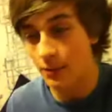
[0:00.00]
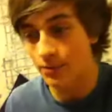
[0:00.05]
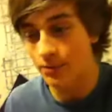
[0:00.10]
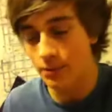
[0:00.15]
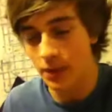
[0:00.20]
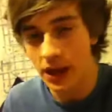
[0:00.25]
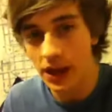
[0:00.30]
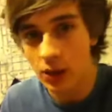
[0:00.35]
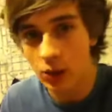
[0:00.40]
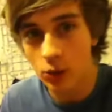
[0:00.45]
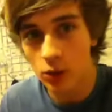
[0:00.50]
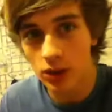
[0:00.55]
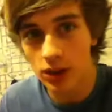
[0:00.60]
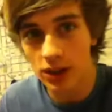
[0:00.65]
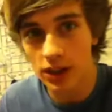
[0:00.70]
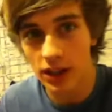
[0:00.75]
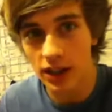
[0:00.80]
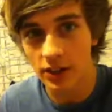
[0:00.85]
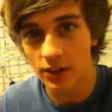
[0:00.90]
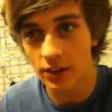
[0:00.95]
My goal
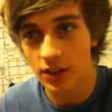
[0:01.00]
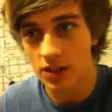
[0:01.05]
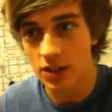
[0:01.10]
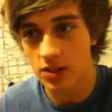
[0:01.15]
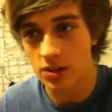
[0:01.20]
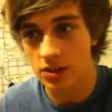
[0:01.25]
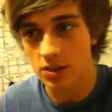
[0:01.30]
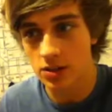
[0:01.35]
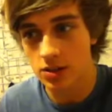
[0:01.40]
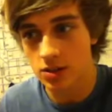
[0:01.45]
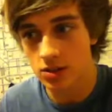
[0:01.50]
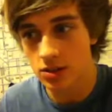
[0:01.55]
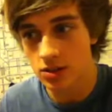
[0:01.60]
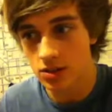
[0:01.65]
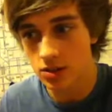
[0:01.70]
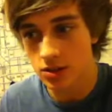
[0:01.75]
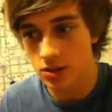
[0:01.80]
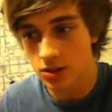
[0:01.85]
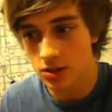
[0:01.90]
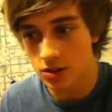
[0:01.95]
in life is
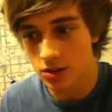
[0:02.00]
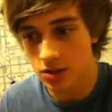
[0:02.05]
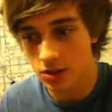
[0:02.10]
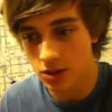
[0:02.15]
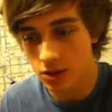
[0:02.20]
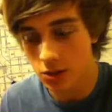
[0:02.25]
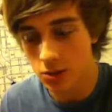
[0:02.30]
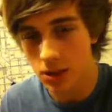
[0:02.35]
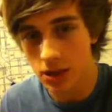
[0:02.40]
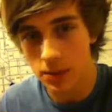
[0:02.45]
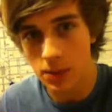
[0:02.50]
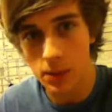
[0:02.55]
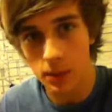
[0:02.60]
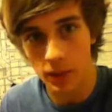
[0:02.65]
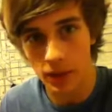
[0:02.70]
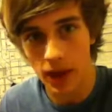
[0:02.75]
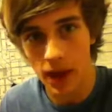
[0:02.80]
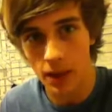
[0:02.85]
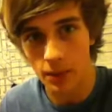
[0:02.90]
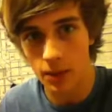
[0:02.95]
to make
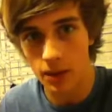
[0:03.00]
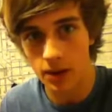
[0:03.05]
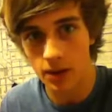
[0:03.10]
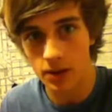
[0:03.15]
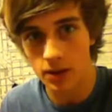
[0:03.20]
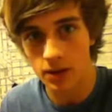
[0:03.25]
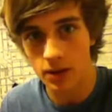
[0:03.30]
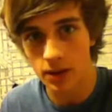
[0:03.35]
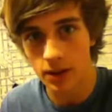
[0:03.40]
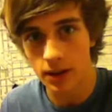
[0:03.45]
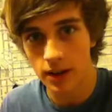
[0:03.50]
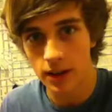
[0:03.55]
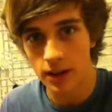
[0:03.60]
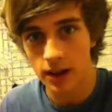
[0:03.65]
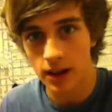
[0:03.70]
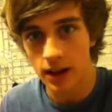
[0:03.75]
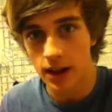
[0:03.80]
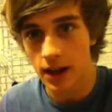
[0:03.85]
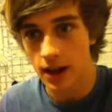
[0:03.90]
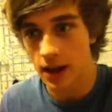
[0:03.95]
people happy.
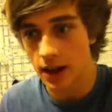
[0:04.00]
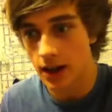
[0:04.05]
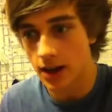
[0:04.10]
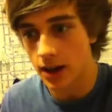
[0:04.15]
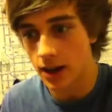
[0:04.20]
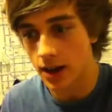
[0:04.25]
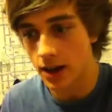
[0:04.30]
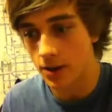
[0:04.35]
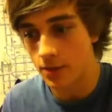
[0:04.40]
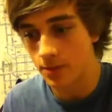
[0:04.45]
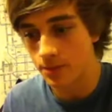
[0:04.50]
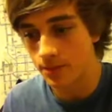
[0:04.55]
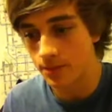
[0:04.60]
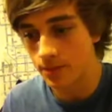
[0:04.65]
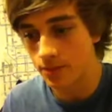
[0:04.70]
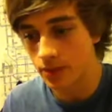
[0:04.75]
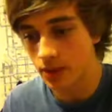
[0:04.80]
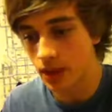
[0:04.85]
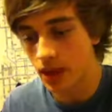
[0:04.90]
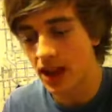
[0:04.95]
And
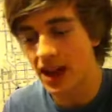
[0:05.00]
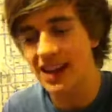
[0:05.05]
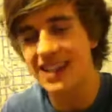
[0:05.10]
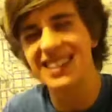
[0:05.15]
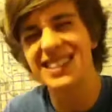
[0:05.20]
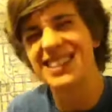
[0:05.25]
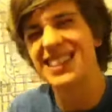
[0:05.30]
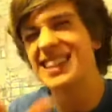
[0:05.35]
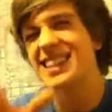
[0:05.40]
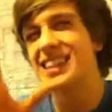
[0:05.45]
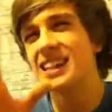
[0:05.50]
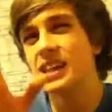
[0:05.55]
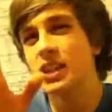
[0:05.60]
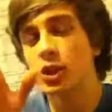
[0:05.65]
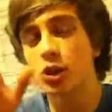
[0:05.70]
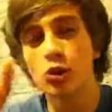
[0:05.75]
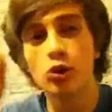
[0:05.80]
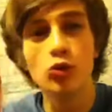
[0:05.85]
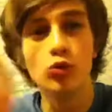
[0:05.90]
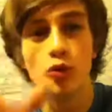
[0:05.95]
it's like
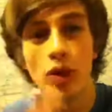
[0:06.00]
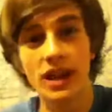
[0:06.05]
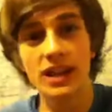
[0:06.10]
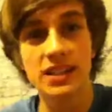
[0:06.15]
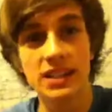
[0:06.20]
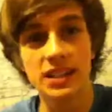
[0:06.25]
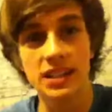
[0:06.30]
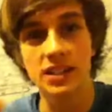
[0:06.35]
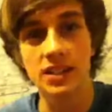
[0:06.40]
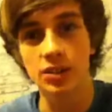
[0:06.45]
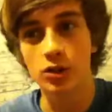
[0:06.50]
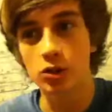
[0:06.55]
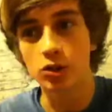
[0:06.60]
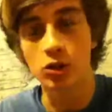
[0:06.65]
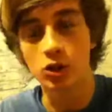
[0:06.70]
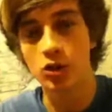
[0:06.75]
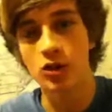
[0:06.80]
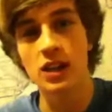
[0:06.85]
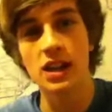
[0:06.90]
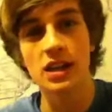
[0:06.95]
through writing, through
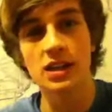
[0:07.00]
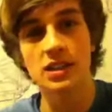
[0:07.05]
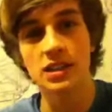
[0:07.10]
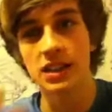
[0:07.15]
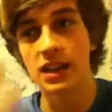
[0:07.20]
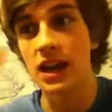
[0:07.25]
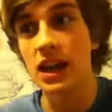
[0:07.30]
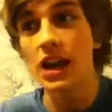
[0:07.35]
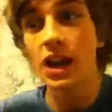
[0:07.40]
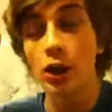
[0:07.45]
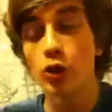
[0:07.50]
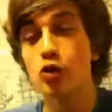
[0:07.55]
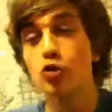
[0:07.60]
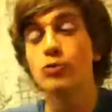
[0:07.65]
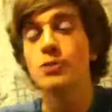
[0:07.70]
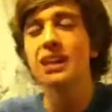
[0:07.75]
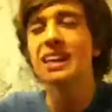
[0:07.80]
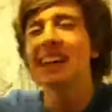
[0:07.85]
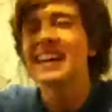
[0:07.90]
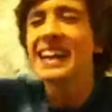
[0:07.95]
creating, through
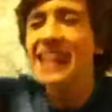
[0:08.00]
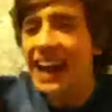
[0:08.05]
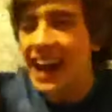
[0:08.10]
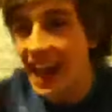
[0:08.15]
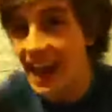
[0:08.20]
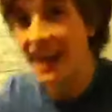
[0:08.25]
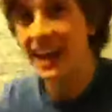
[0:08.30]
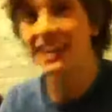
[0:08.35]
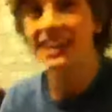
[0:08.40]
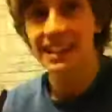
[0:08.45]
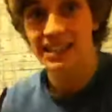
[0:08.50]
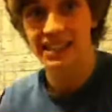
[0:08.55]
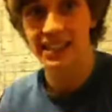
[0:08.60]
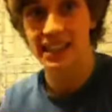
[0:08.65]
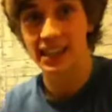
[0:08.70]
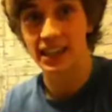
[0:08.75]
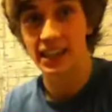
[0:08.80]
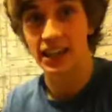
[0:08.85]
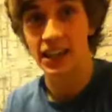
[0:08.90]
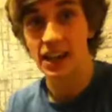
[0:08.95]
making
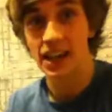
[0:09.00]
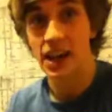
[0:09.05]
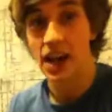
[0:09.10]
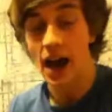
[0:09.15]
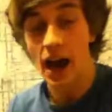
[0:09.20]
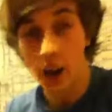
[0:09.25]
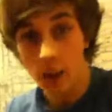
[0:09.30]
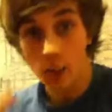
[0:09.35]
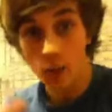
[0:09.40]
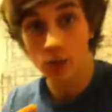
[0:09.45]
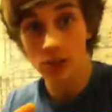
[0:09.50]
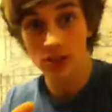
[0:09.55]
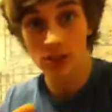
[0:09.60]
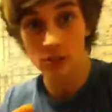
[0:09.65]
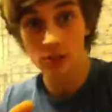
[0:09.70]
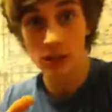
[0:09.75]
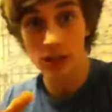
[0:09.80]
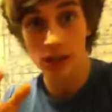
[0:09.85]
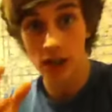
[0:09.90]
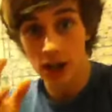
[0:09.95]
anything, I want
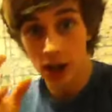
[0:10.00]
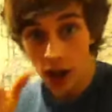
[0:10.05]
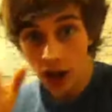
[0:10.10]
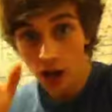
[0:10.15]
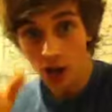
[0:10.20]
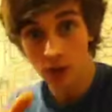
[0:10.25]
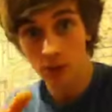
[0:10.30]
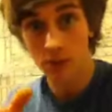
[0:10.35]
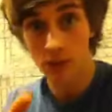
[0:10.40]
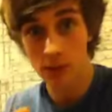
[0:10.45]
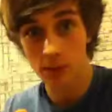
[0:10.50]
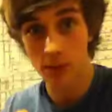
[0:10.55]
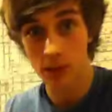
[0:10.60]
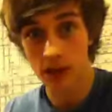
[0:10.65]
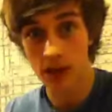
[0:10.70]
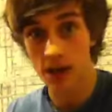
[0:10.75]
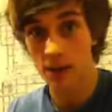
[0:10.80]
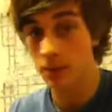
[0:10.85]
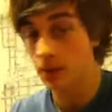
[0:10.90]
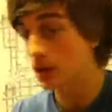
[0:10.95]
to make other people
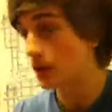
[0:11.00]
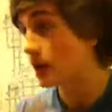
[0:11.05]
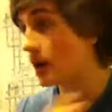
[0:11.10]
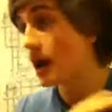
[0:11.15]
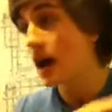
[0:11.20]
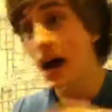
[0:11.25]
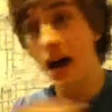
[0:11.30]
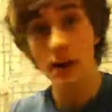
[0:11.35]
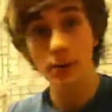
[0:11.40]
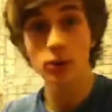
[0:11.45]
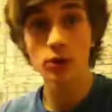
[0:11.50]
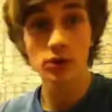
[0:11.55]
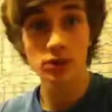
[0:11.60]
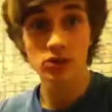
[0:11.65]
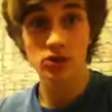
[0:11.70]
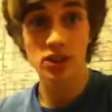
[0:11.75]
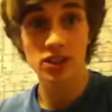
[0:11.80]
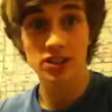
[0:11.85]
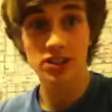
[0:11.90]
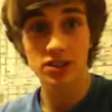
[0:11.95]
happy. I'm not
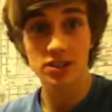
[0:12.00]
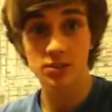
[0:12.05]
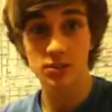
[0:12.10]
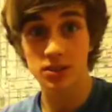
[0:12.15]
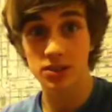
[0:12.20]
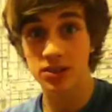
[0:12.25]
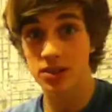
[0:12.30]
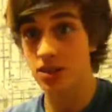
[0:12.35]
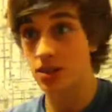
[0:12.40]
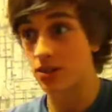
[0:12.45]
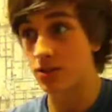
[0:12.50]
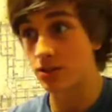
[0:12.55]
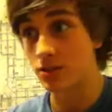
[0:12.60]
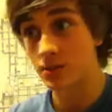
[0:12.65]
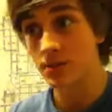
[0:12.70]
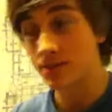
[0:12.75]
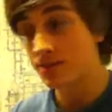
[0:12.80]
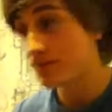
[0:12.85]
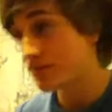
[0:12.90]
interested in myself.